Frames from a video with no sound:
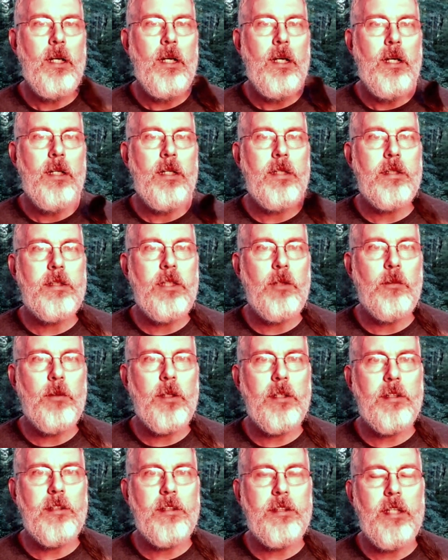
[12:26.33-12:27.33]
Let's see, what
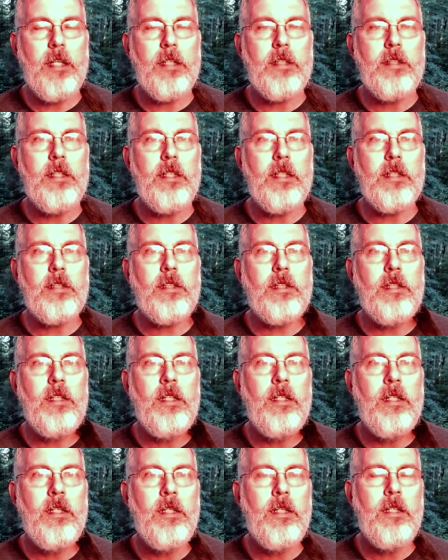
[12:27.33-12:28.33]
other techniques?
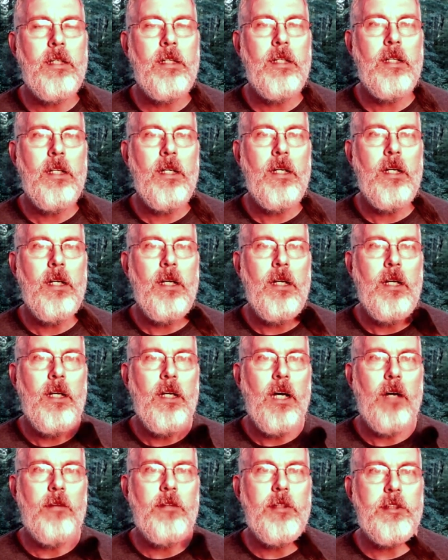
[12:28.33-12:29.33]

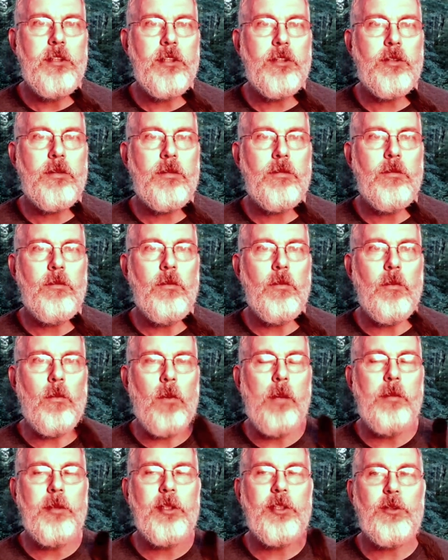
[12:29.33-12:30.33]
I mean, just
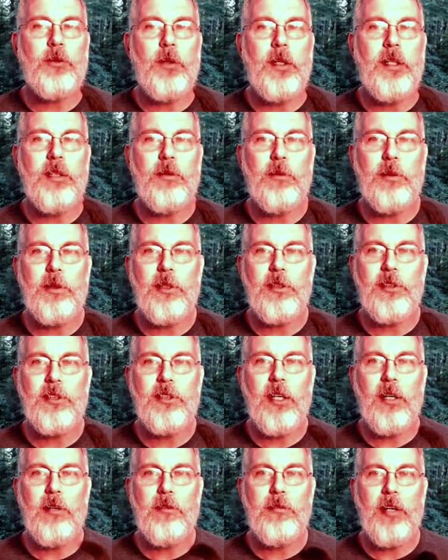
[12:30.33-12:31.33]
remonstrating with
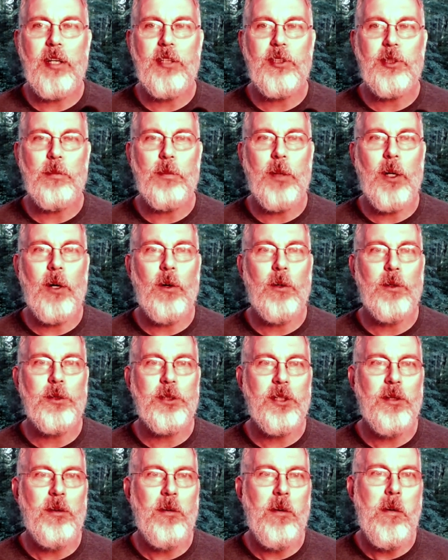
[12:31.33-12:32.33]
yourself, I
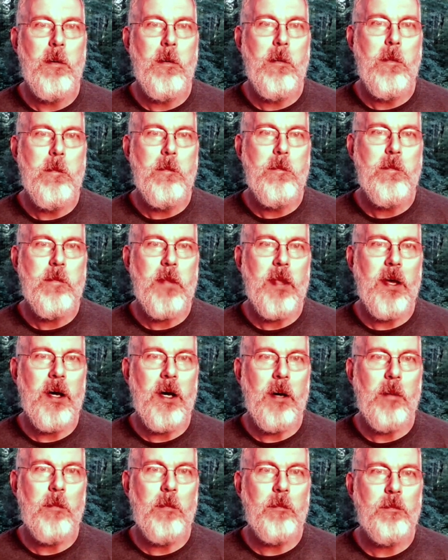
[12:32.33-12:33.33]
suppose.
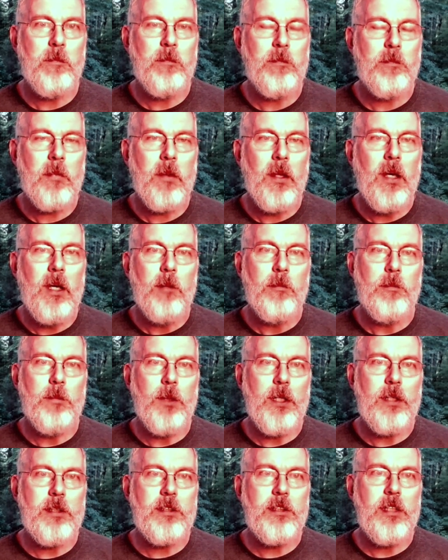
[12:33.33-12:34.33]
Um,
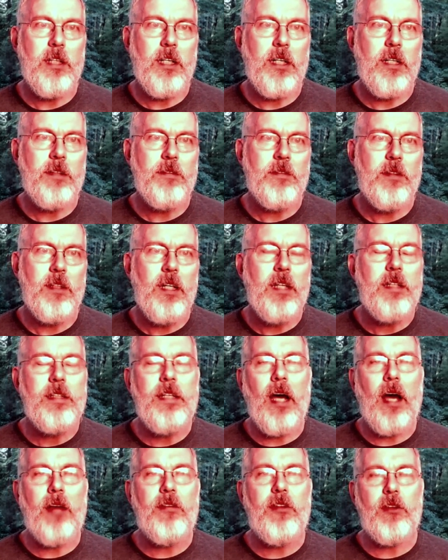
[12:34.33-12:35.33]
but uh,
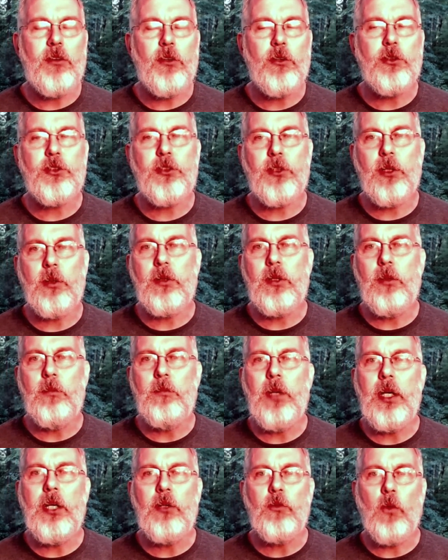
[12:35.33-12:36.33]
yeah, I think those are the, the
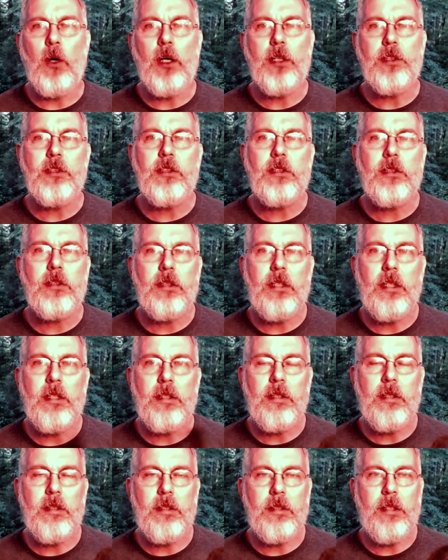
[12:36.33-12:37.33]
main ones that,
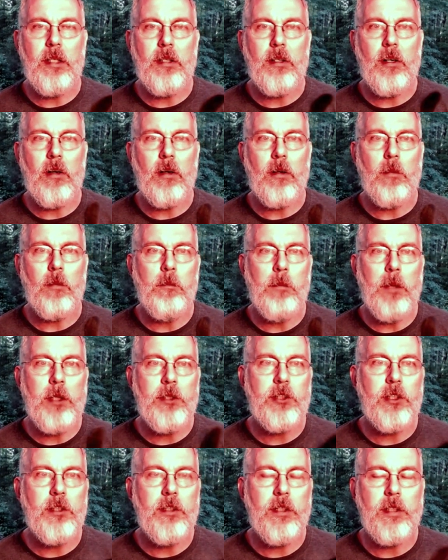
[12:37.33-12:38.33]
that are
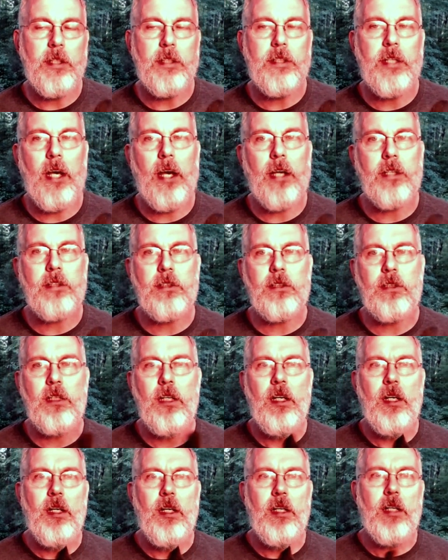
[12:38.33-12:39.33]
mentioned in the text.
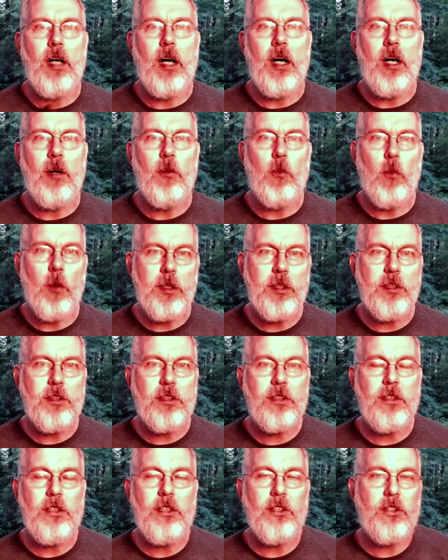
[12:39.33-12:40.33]
Uh, one
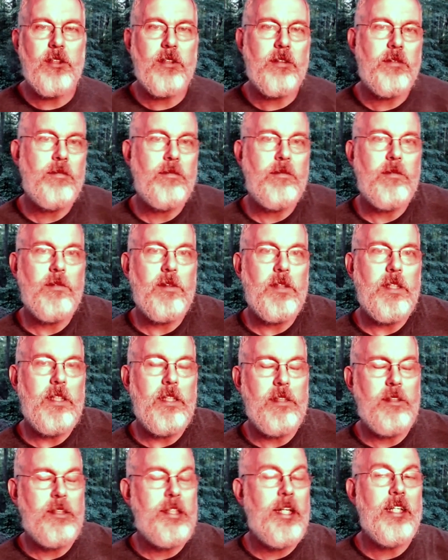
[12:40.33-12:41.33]
is, is
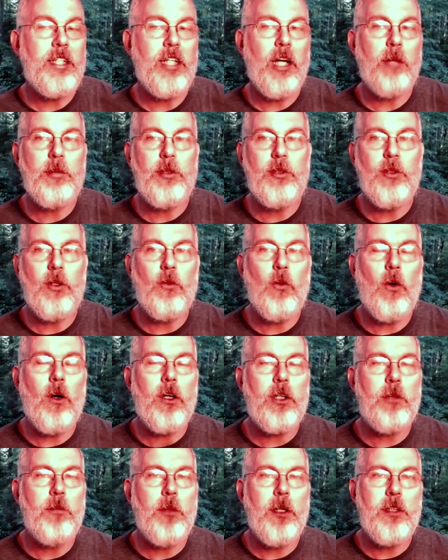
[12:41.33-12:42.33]
get, getting up and doing
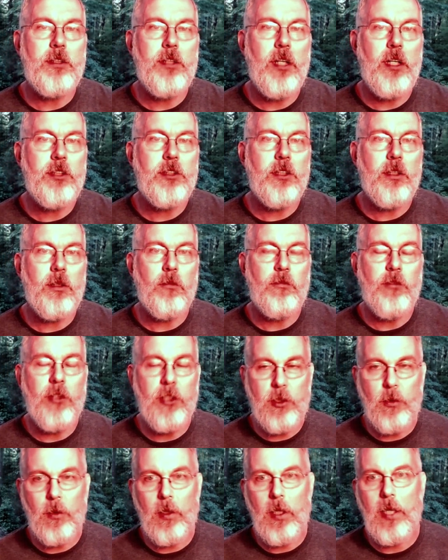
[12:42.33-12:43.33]
walking meditation,
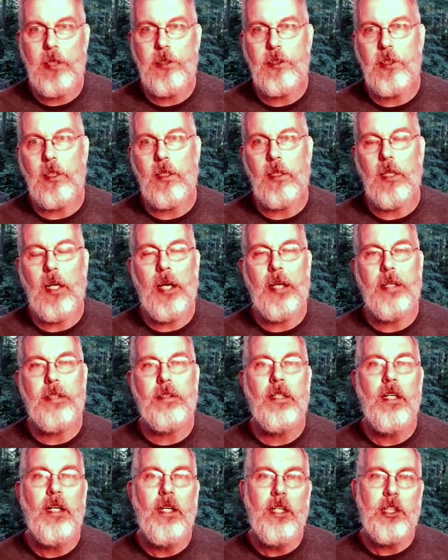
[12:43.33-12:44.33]
visualizing light,
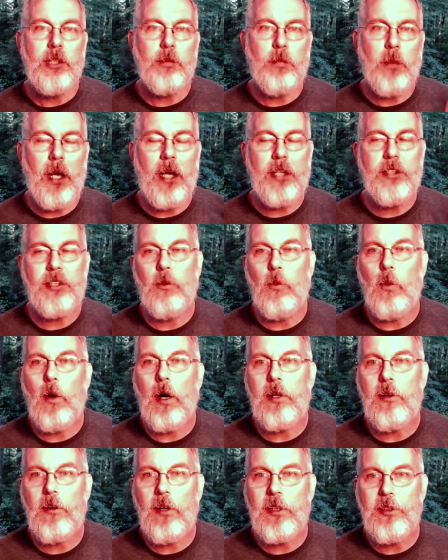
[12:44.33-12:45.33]
splashing
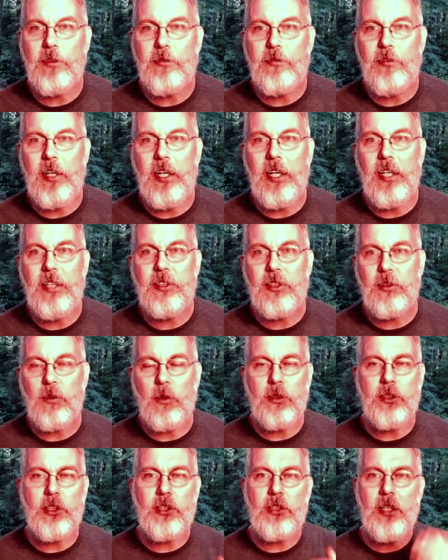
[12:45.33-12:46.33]
water on your face,
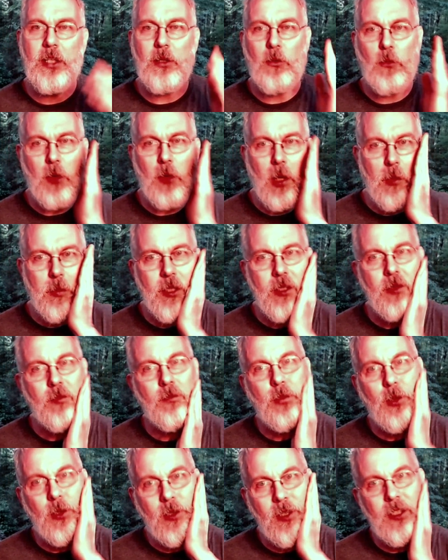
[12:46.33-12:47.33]
or just like rubbing
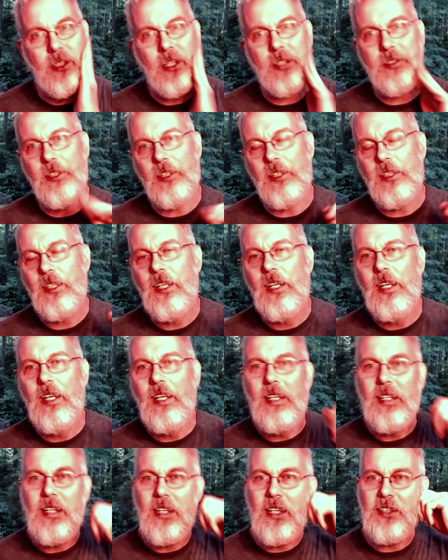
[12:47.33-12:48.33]
and pulling on your
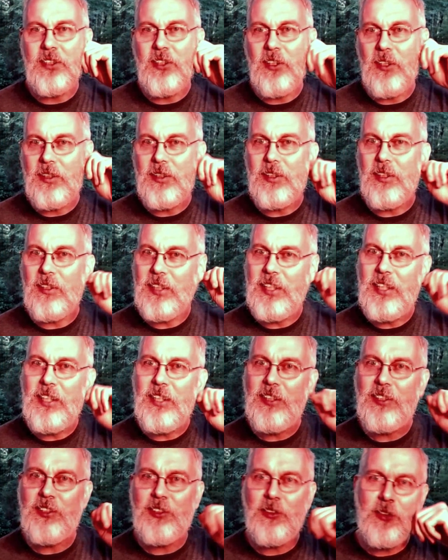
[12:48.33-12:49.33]
on your, your
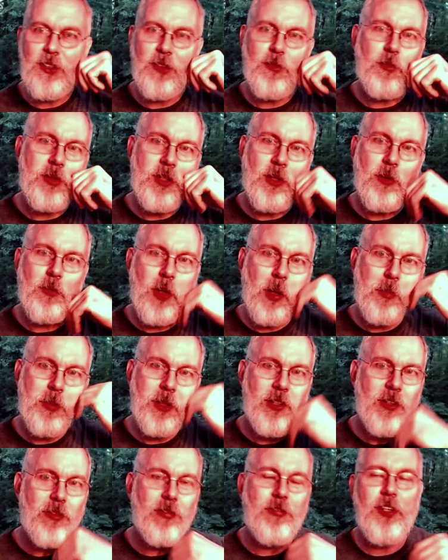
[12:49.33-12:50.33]
ears or you know
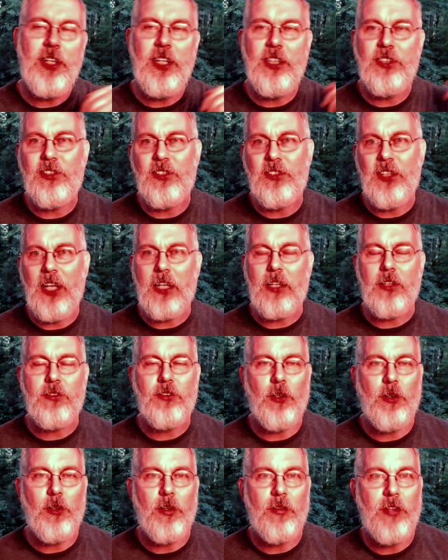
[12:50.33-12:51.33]
rubbing your face and that
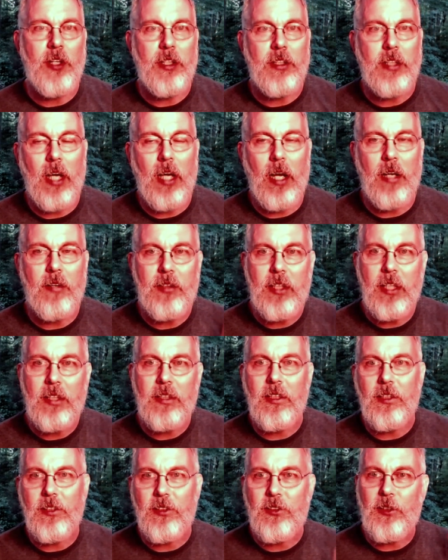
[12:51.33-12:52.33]
sort of thing to kind of get
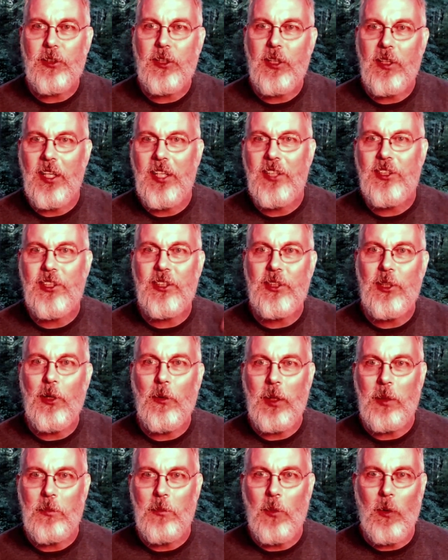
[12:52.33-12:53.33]
the circulation
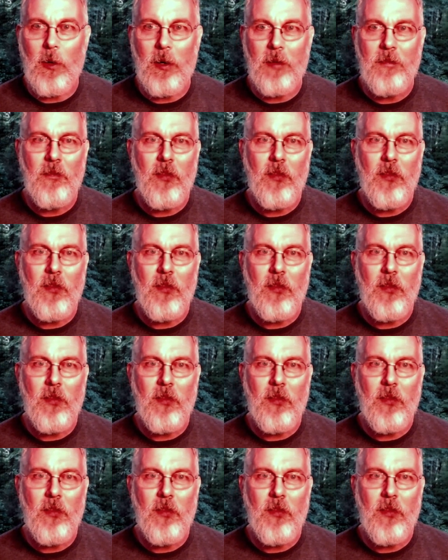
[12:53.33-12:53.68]
going more.